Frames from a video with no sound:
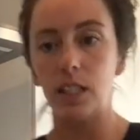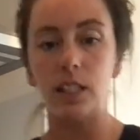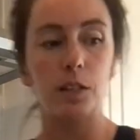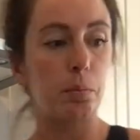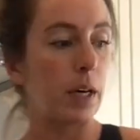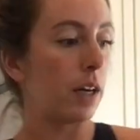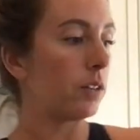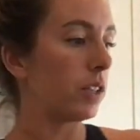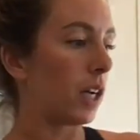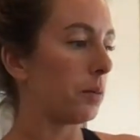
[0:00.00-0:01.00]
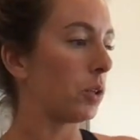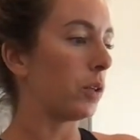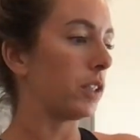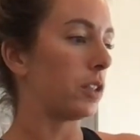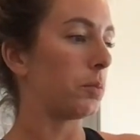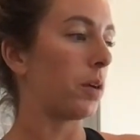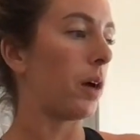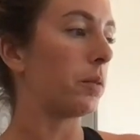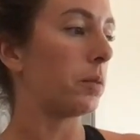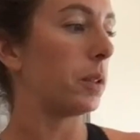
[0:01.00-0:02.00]
is browned, I'm going to
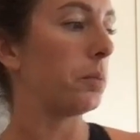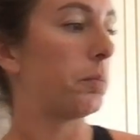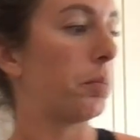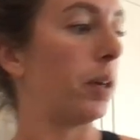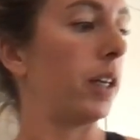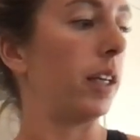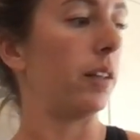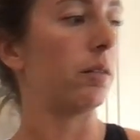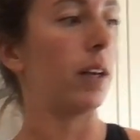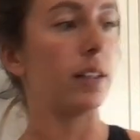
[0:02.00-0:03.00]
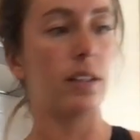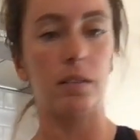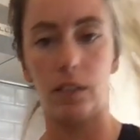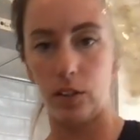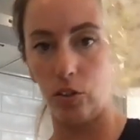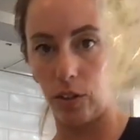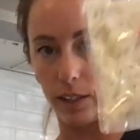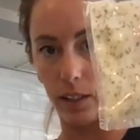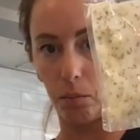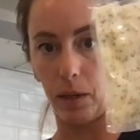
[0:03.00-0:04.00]
probably put in the rest of this
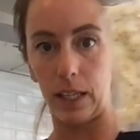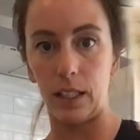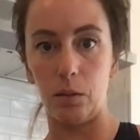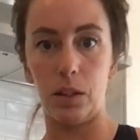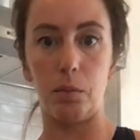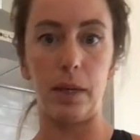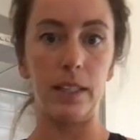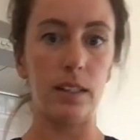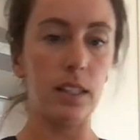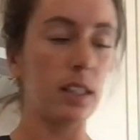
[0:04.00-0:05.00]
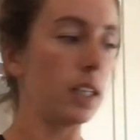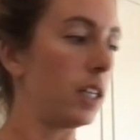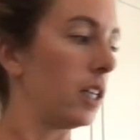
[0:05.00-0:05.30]
dressing packet with the bison.